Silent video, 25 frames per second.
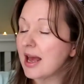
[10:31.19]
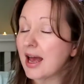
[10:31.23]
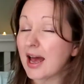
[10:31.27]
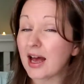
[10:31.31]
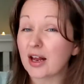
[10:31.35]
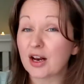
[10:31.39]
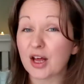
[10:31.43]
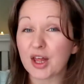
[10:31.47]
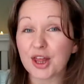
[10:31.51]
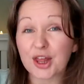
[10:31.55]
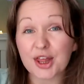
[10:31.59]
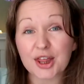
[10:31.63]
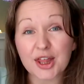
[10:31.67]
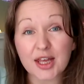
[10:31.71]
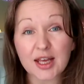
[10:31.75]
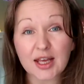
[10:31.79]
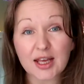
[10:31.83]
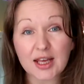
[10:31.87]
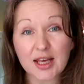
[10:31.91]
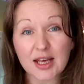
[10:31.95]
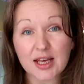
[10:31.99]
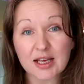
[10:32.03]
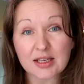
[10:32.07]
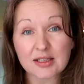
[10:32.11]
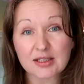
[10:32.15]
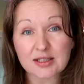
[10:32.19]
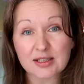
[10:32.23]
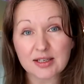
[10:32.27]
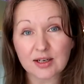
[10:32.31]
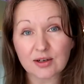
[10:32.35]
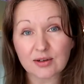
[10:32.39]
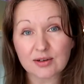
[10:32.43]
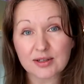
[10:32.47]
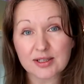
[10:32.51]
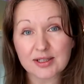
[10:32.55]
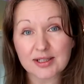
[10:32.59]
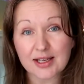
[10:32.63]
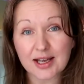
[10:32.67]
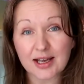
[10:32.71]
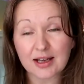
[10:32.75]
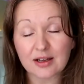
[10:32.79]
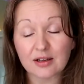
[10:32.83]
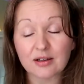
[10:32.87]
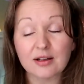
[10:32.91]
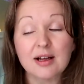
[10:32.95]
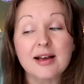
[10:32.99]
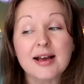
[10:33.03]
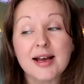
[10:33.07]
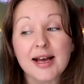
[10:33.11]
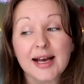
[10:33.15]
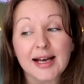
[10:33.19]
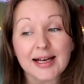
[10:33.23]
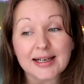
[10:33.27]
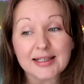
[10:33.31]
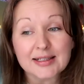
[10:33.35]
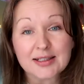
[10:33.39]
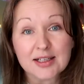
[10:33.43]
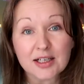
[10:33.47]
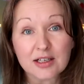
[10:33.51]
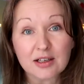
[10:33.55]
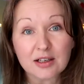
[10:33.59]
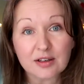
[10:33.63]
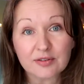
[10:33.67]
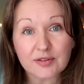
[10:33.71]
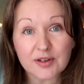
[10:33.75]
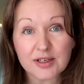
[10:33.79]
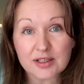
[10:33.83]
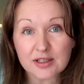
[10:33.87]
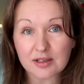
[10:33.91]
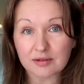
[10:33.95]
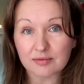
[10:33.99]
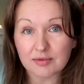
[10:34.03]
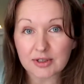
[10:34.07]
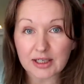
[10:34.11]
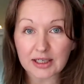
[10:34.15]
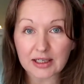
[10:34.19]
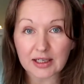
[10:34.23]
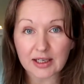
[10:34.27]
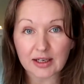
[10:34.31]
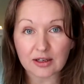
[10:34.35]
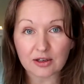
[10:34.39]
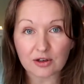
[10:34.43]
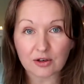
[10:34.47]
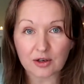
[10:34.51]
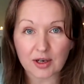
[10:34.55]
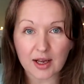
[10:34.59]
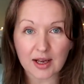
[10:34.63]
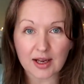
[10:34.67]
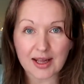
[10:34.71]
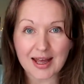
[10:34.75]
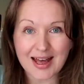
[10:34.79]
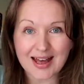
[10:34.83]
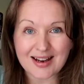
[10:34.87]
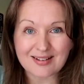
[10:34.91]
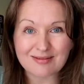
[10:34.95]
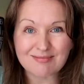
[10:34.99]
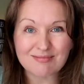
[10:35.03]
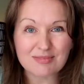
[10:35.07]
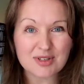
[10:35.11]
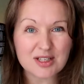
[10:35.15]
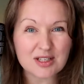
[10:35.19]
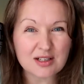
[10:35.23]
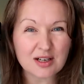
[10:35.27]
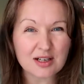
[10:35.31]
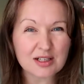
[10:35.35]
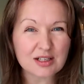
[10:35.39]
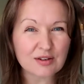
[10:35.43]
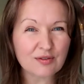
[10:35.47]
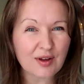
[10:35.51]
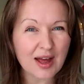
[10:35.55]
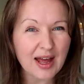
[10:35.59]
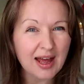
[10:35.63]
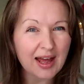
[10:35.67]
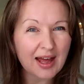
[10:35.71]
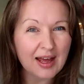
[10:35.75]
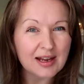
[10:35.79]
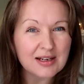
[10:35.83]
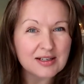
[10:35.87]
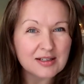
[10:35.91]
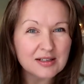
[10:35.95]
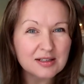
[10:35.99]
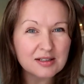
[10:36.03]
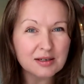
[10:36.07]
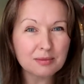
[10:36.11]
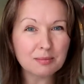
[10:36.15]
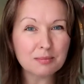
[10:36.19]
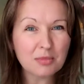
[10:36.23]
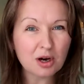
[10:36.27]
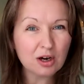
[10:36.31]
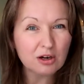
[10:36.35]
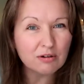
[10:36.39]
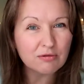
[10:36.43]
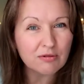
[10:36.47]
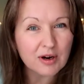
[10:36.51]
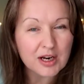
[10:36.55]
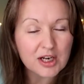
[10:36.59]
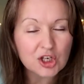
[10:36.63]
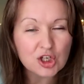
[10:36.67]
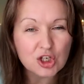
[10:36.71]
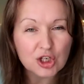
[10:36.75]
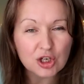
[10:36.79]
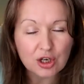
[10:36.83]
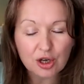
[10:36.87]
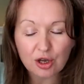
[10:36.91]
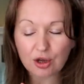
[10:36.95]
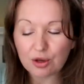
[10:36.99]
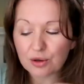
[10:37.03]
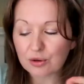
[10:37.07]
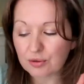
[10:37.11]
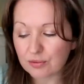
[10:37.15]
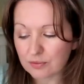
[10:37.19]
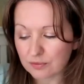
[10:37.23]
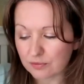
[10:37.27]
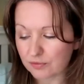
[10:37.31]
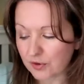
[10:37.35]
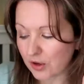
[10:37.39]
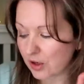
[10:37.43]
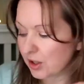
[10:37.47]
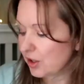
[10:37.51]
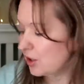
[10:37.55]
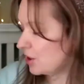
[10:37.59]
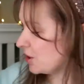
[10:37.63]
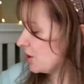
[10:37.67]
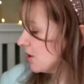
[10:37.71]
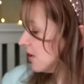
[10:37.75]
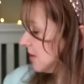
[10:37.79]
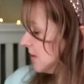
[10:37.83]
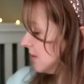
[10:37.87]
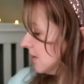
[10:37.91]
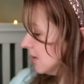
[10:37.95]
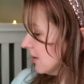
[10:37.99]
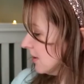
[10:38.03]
And I think it is still on sale and I love it. I'm really glad I got it. Again, size of head to mug ratio, very good.